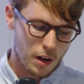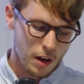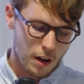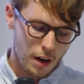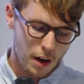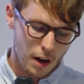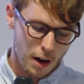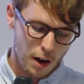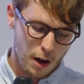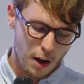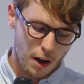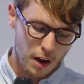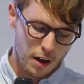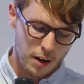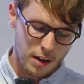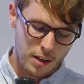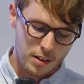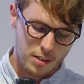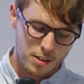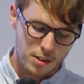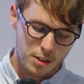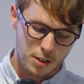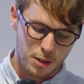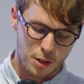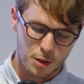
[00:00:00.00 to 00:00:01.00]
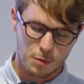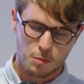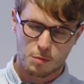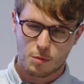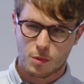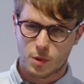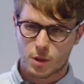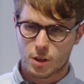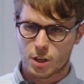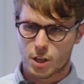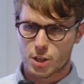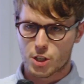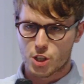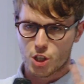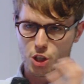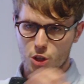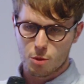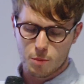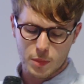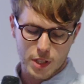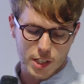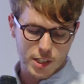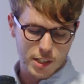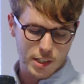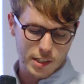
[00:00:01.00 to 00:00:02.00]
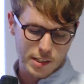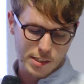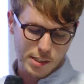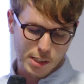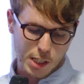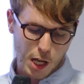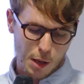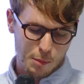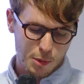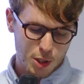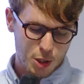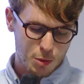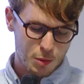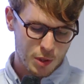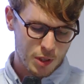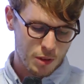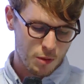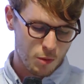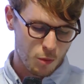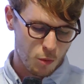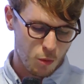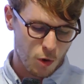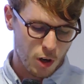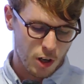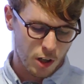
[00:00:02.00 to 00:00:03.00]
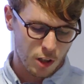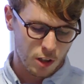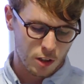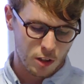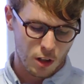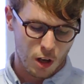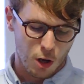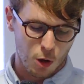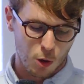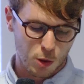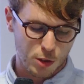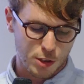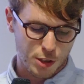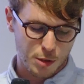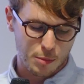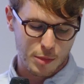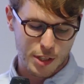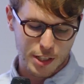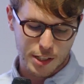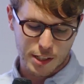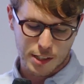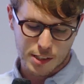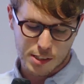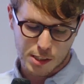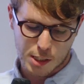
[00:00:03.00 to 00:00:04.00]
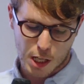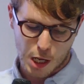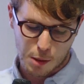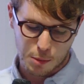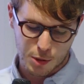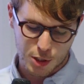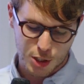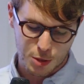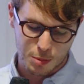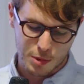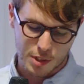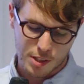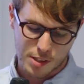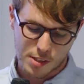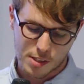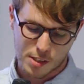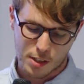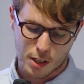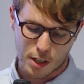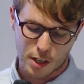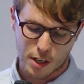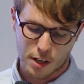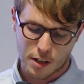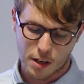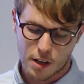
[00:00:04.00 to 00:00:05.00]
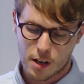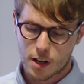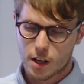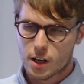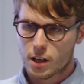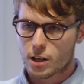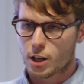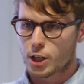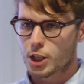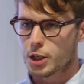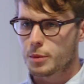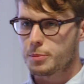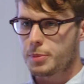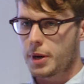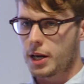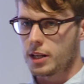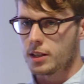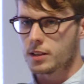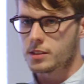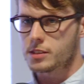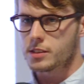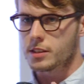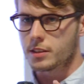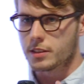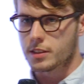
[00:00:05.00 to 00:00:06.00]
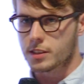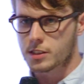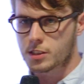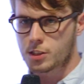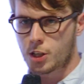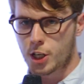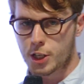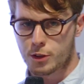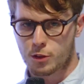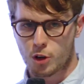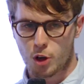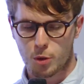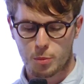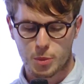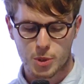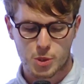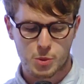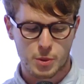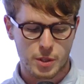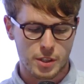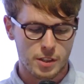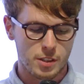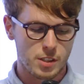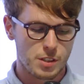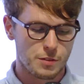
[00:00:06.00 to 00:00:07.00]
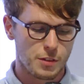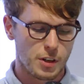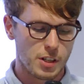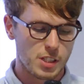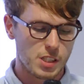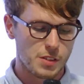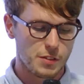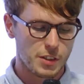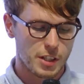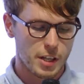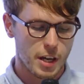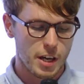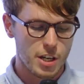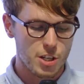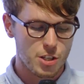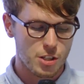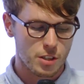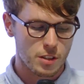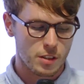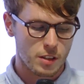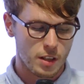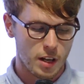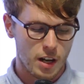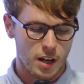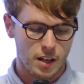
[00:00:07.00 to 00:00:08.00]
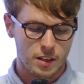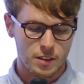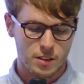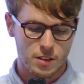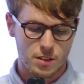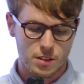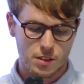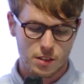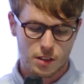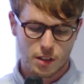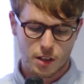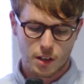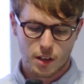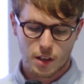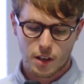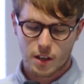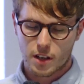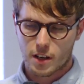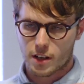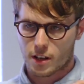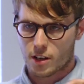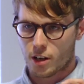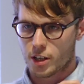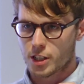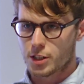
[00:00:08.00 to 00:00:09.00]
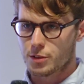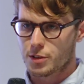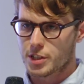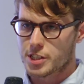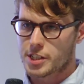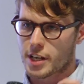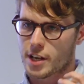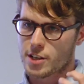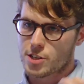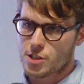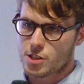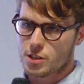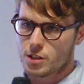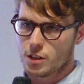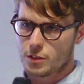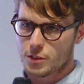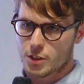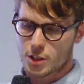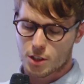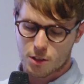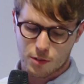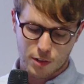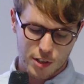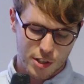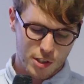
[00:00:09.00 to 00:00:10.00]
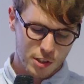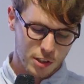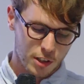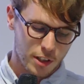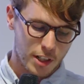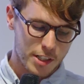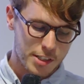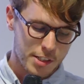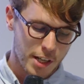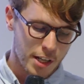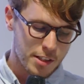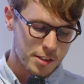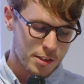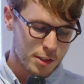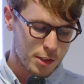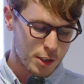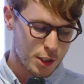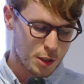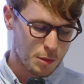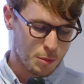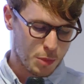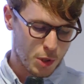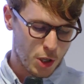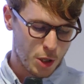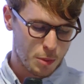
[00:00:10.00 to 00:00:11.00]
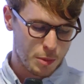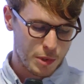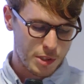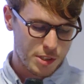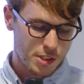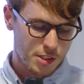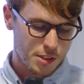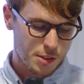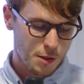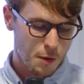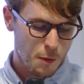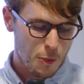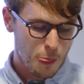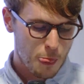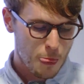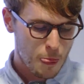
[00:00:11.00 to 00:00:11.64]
into a new media establishment, while older media establishments are kind of balancing this tightrope between diversification and a kind of retention of their original identity and purpose.